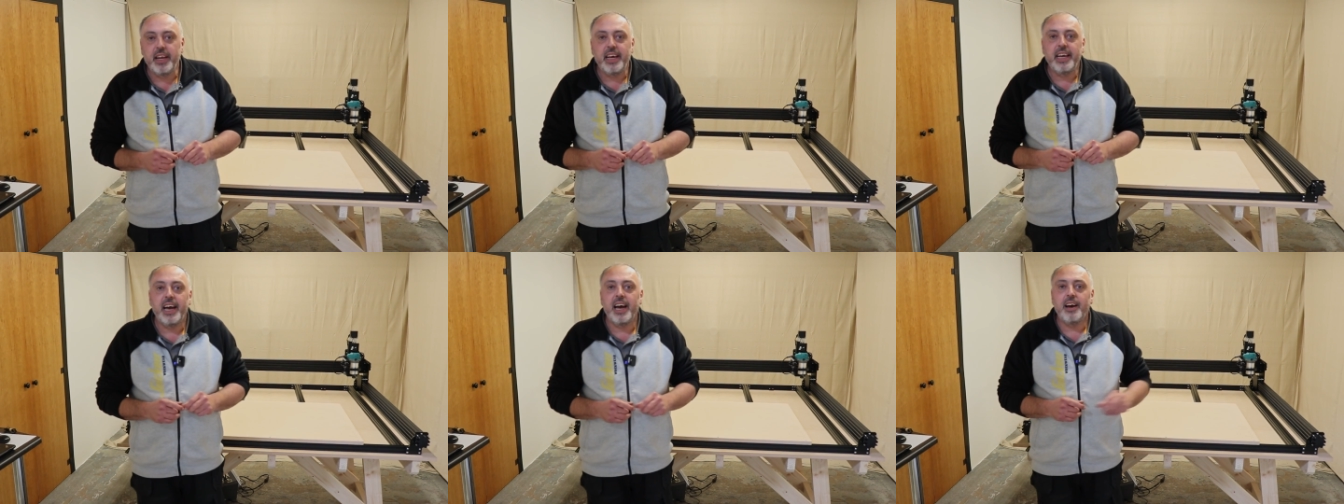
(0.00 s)
that
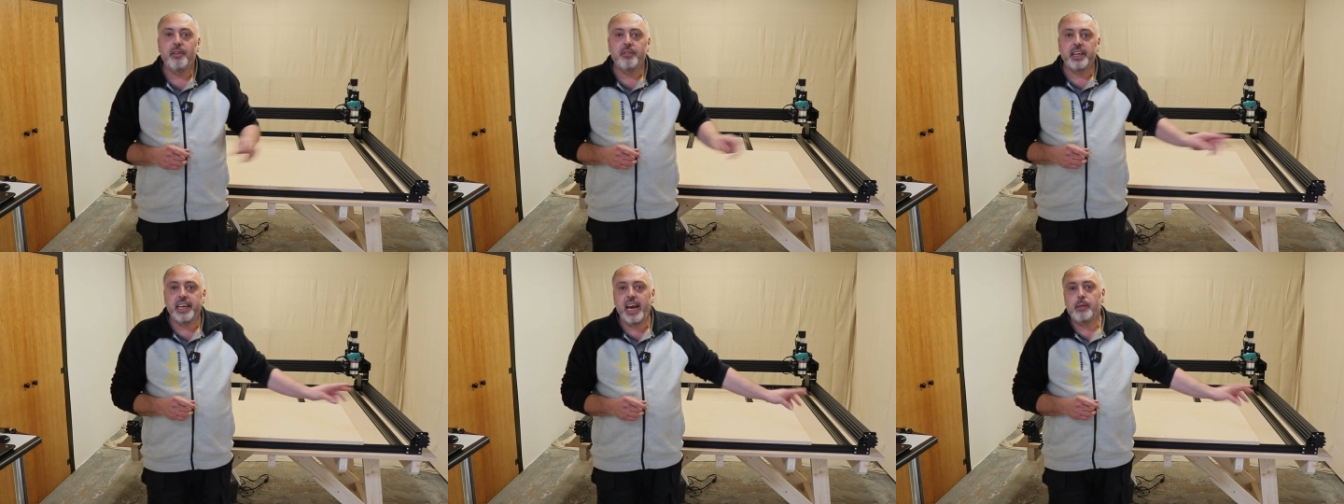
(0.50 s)
I have
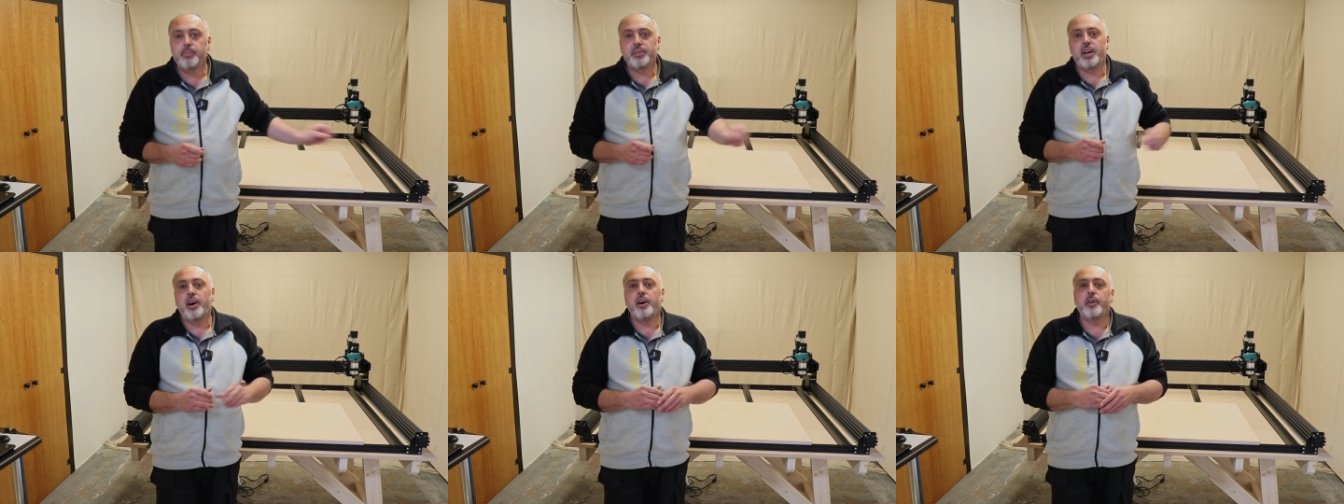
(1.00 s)
the caps
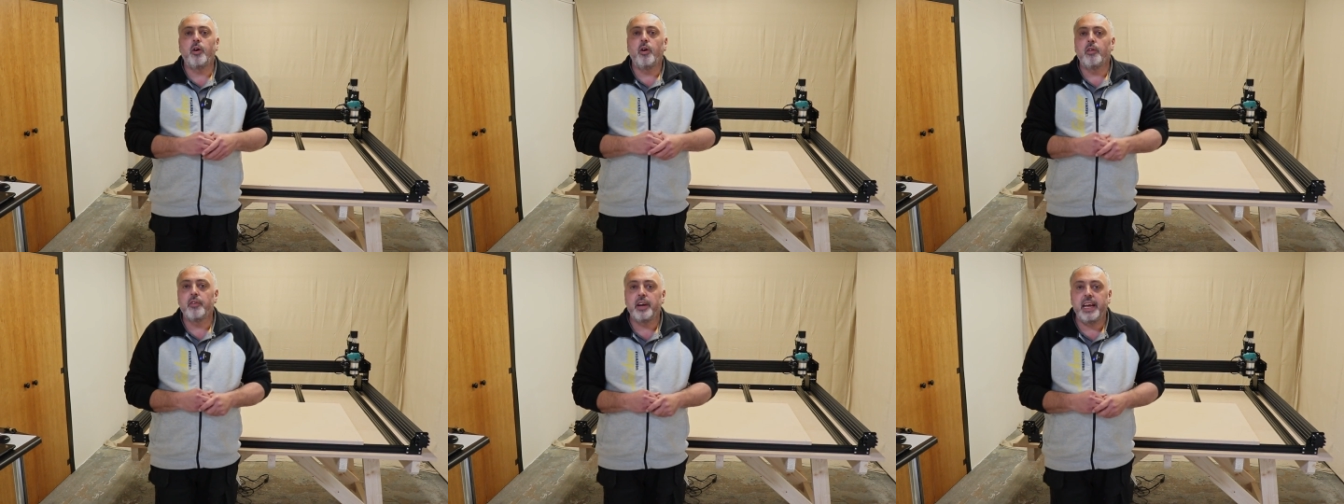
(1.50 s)
on
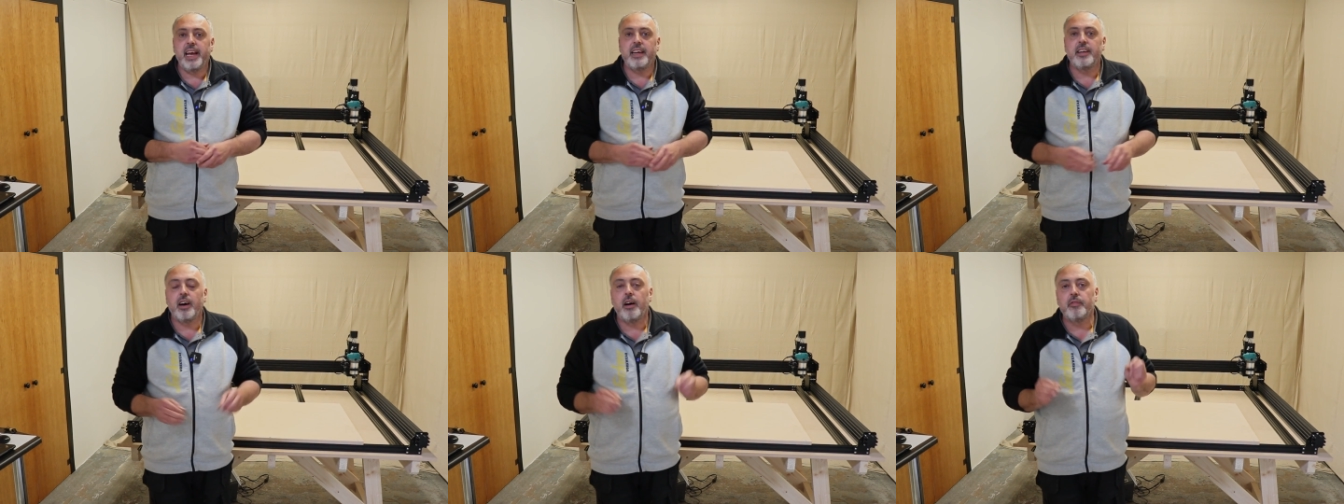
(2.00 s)
over the
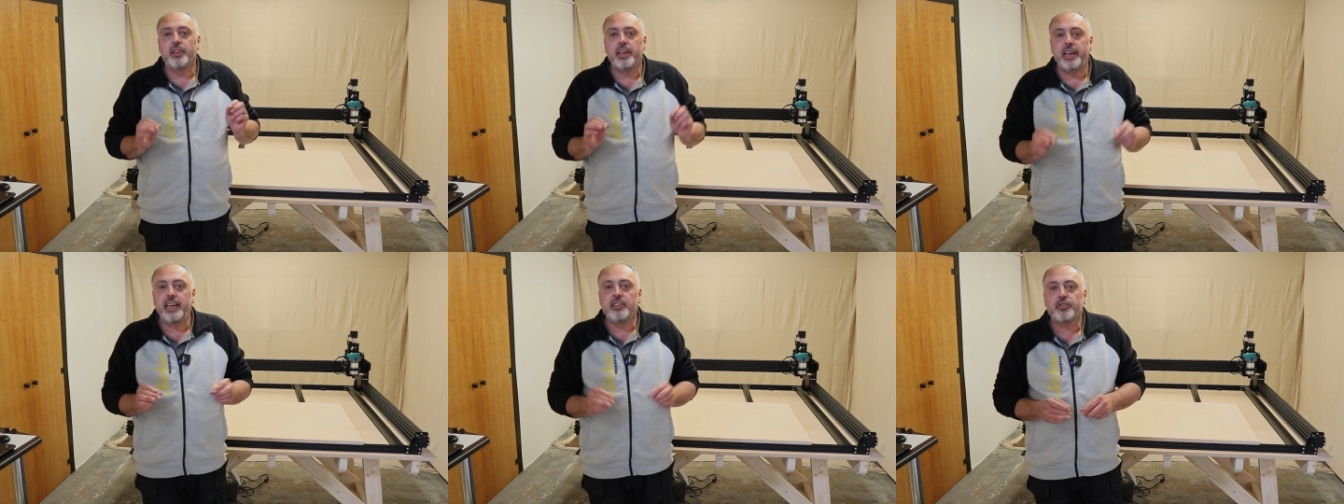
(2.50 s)
end of the
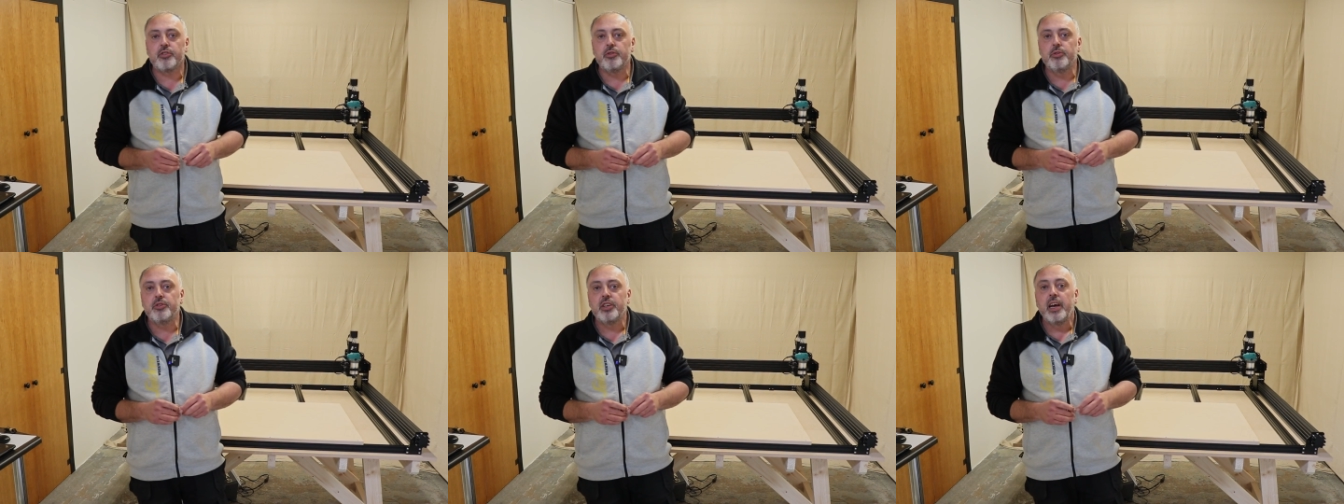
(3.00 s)
lead
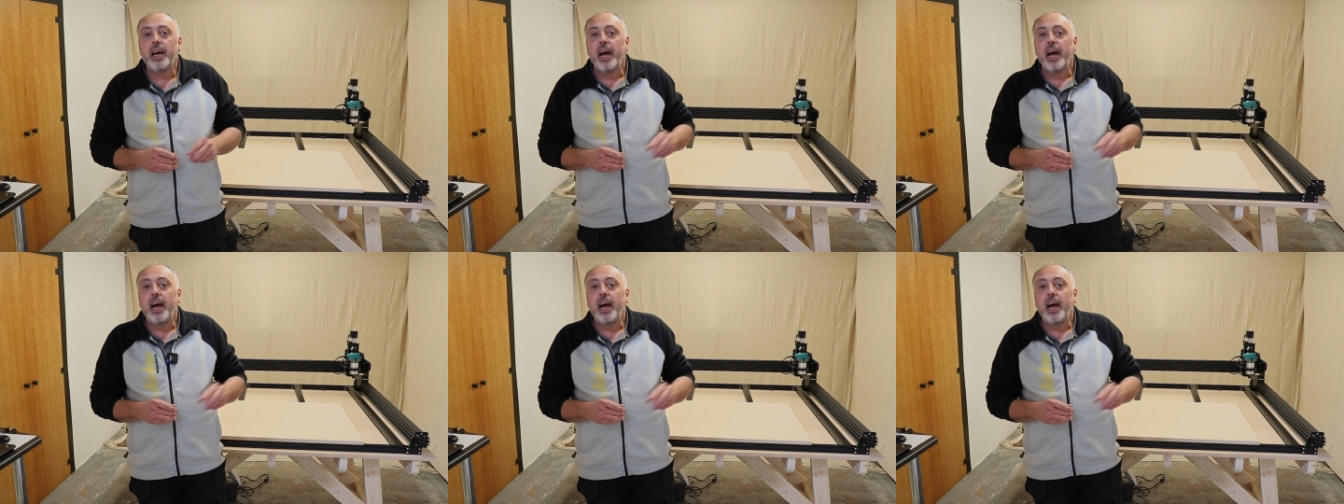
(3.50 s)
screws,